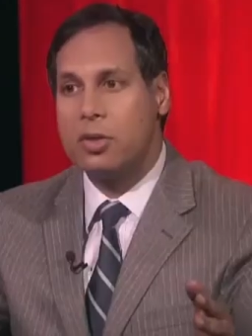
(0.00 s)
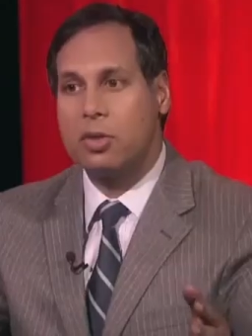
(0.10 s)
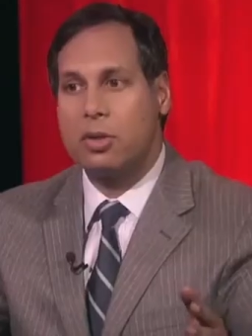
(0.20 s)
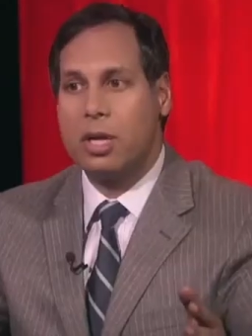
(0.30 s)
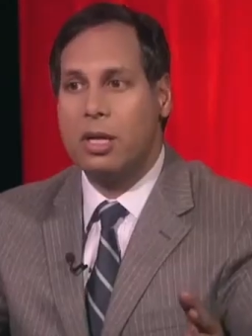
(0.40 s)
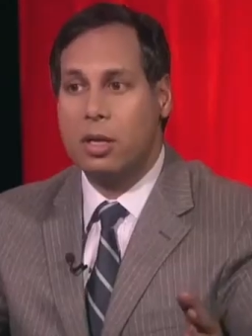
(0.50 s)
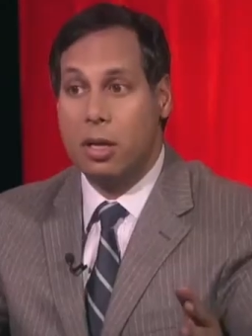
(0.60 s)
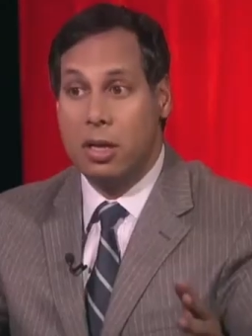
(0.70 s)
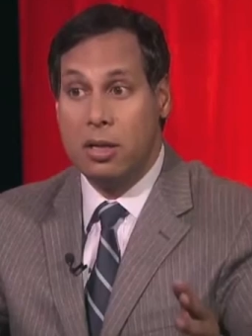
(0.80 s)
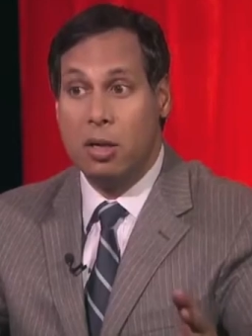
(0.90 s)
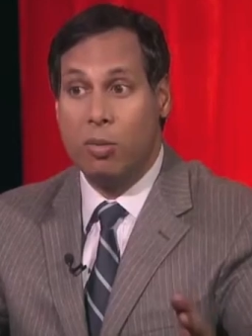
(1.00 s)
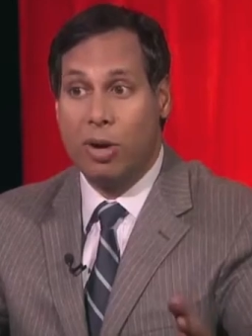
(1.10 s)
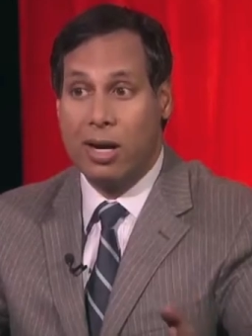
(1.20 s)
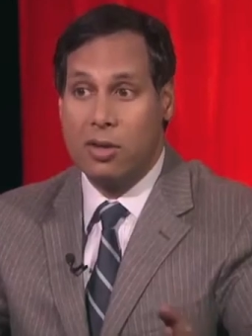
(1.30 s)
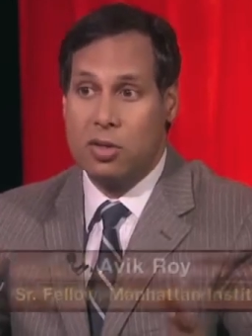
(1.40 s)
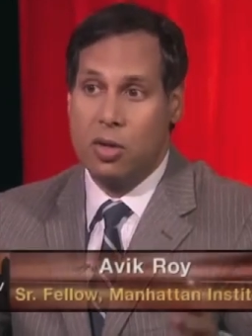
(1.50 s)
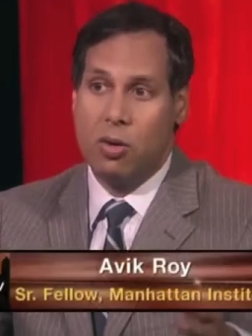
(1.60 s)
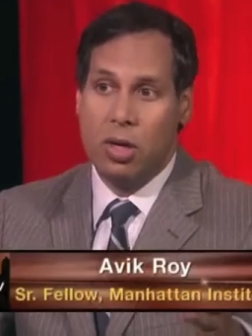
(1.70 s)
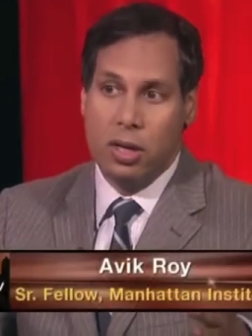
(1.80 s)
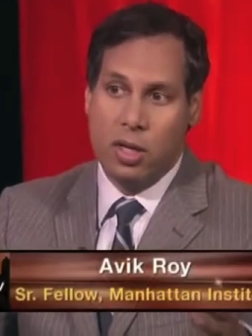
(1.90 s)
a certain income bracket,
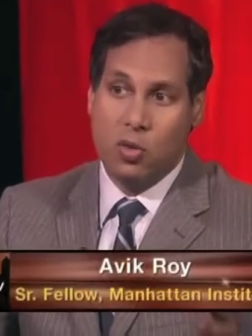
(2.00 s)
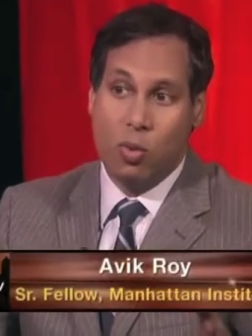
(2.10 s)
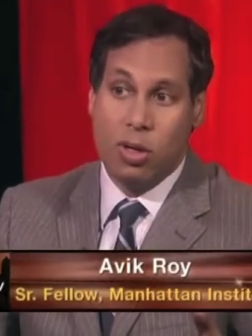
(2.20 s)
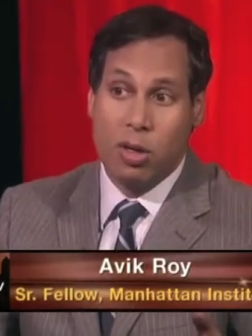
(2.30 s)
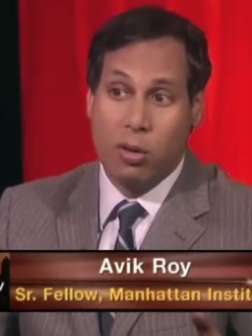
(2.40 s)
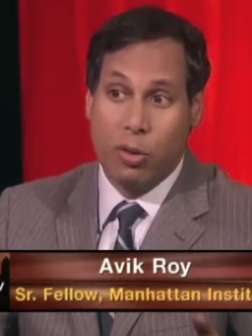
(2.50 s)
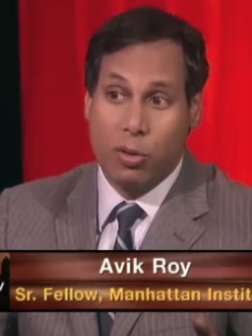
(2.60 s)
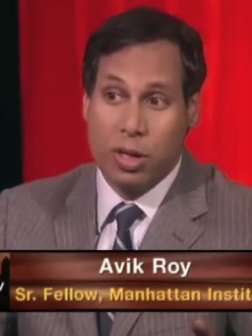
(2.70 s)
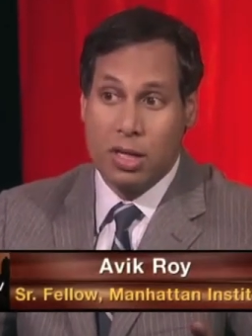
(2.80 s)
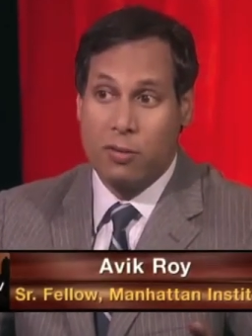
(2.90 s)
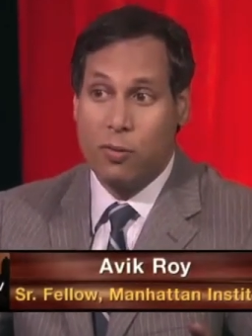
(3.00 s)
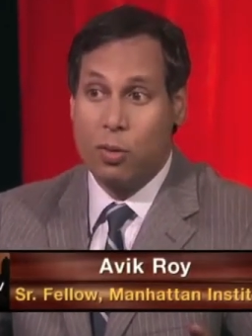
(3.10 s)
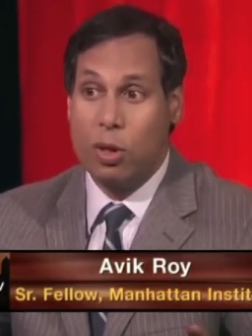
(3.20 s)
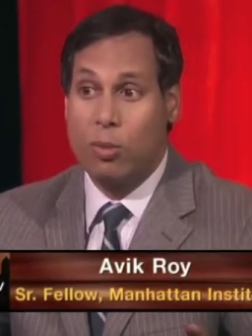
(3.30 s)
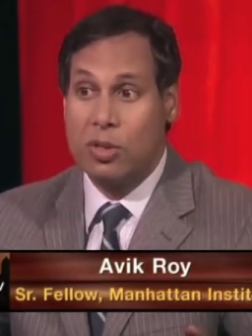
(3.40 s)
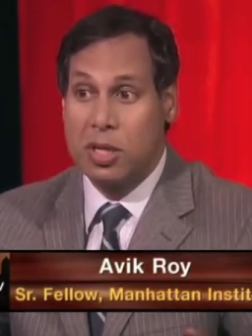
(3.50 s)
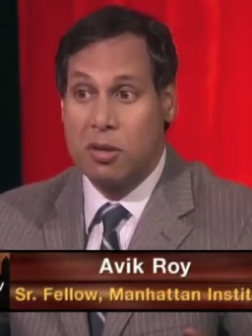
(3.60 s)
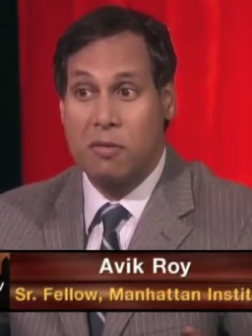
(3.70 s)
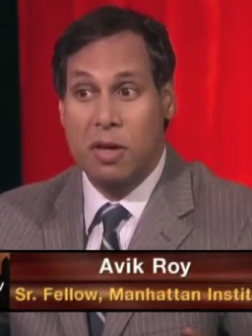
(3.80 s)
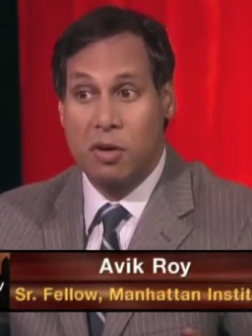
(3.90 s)
so it's 138 to 400% of
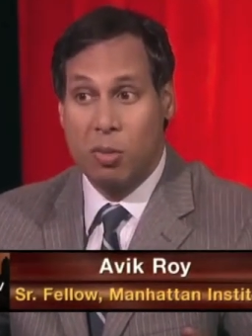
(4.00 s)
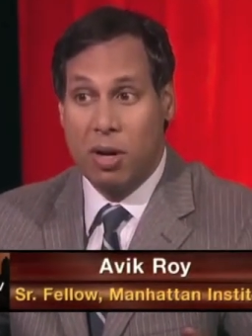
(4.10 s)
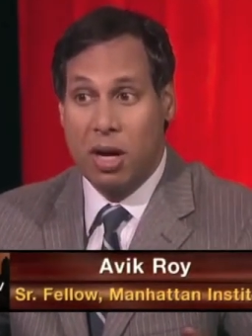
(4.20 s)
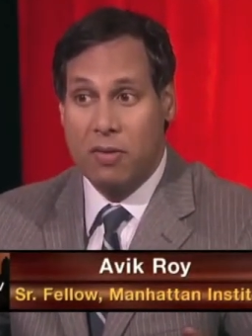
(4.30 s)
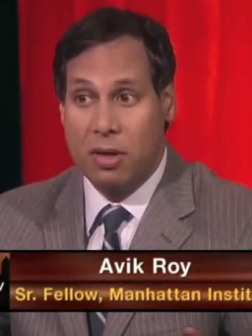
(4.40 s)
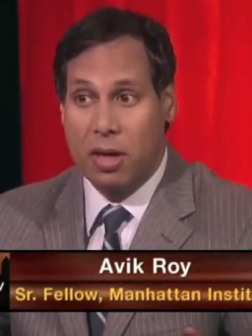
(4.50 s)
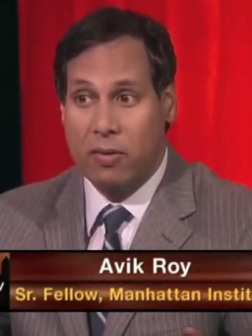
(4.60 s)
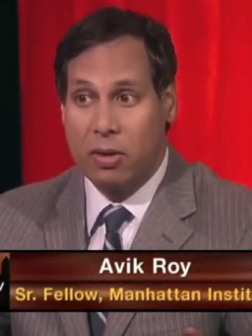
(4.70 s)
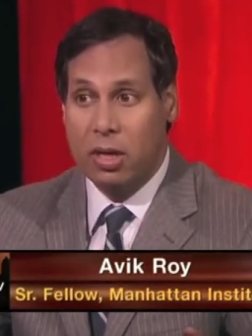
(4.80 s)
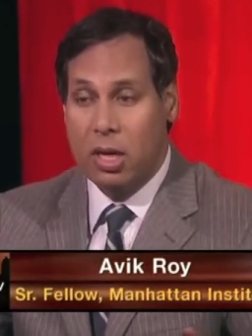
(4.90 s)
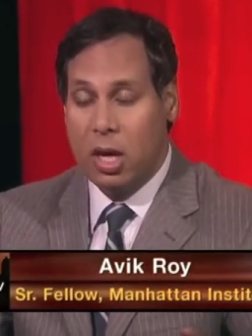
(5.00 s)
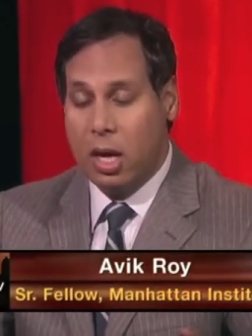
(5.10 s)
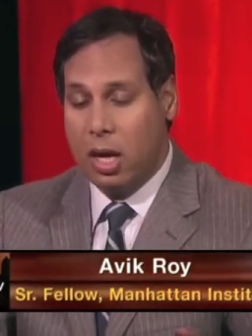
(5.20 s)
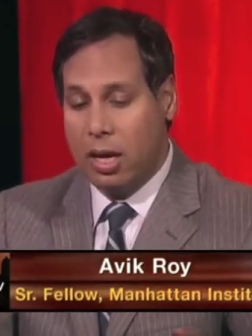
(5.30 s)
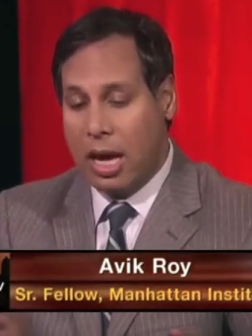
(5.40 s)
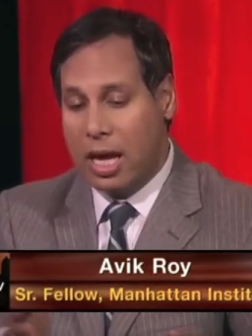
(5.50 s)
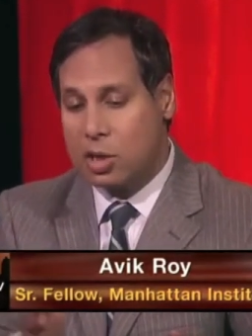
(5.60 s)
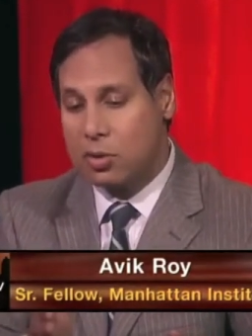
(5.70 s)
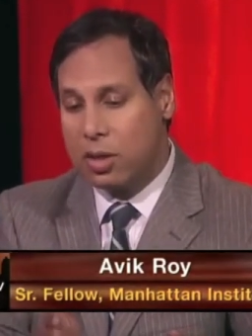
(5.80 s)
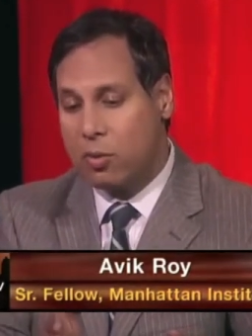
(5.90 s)
the federal poverty level,
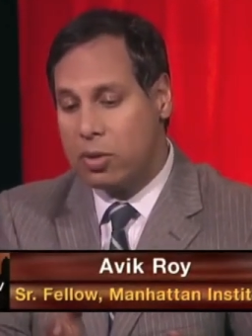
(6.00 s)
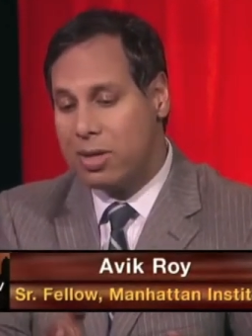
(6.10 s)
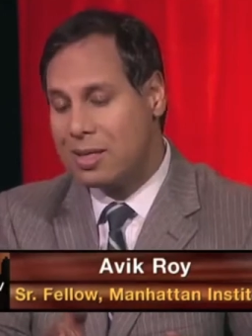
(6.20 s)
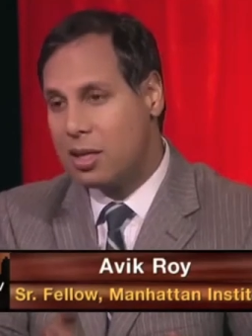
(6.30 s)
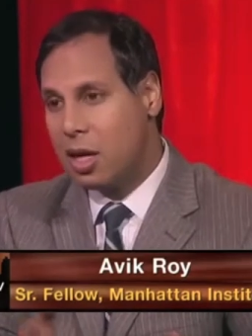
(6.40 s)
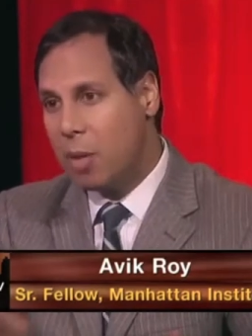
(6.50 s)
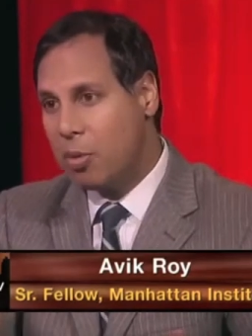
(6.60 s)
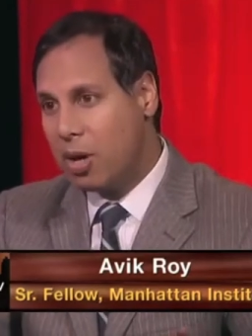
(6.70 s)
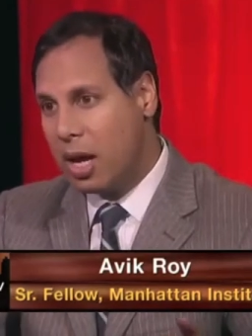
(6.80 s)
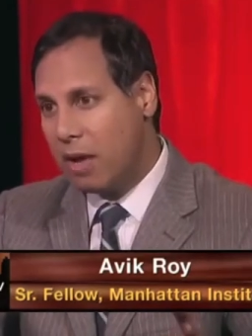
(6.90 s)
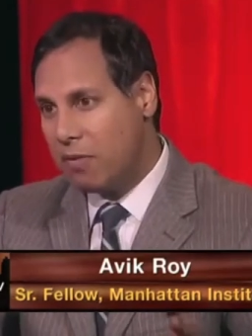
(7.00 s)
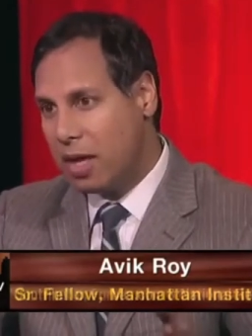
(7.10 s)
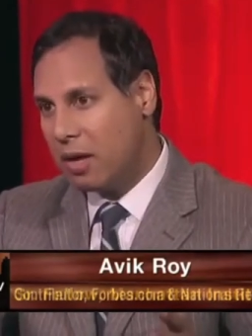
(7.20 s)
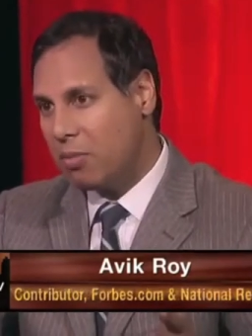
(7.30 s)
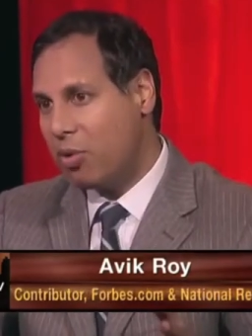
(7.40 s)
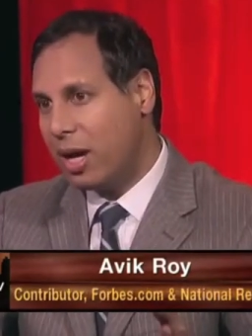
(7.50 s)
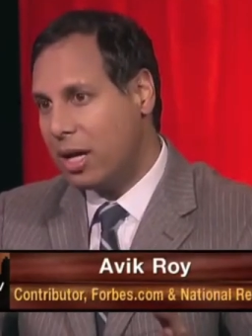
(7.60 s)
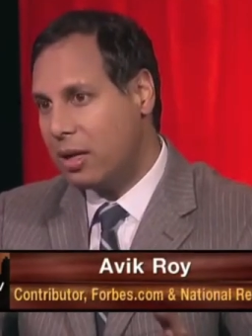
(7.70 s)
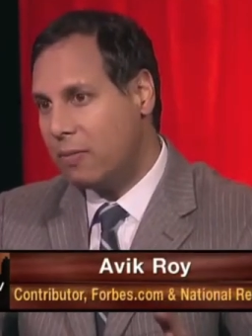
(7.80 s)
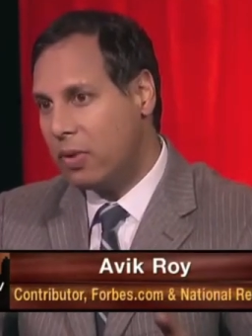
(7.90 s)
actually when you get to the upper half of that
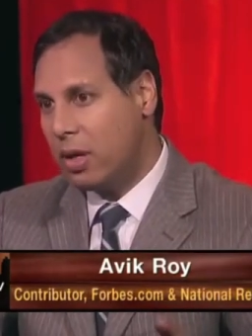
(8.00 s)
bracket,